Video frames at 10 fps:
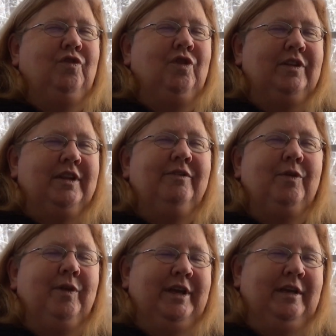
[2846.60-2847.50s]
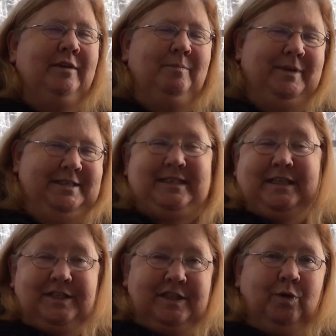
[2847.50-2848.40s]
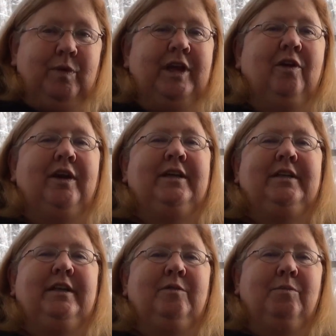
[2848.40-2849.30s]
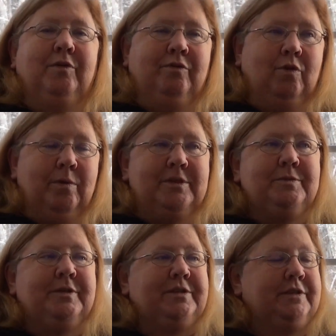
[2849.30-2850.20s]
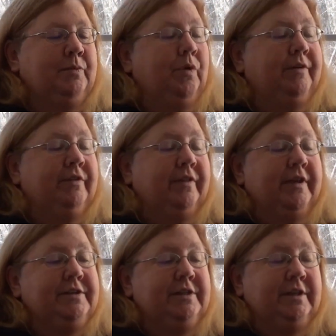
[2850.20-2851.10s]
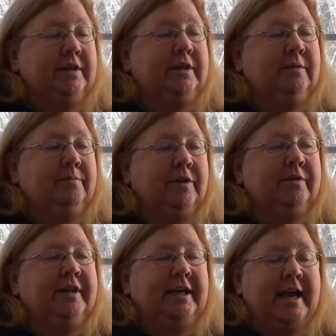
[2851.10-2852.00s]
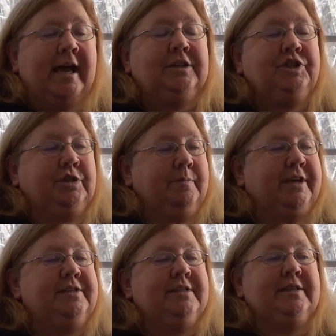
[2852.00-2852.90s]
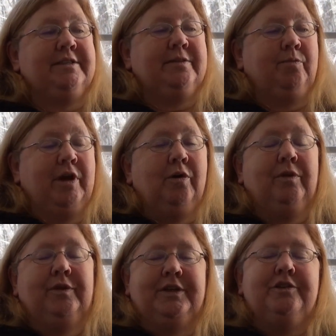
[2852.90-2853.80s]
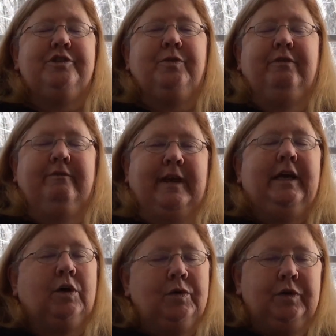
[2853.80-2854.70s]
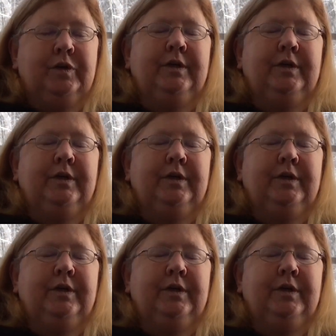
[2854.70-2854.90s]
delivery business, that we are in the performance business. And one of the things he, he the, the analogy he makes, he says the railroad industry failed